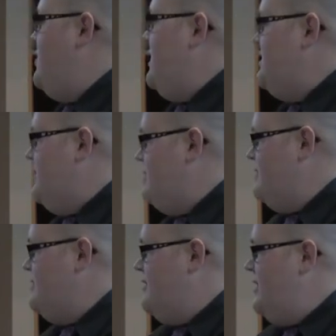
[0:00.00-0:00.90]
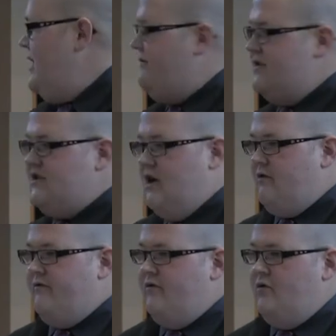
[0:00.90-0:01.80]
what is it? If it's not
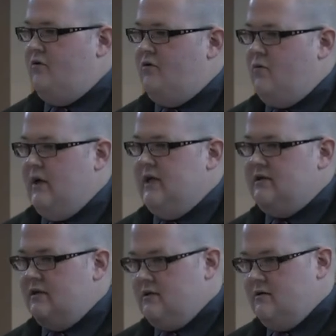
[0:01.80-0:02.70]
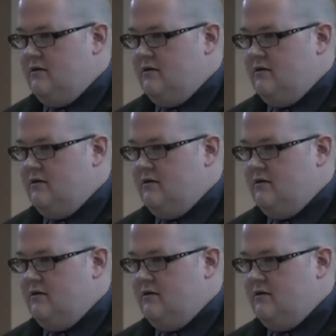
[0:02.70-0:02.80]
food, what is it?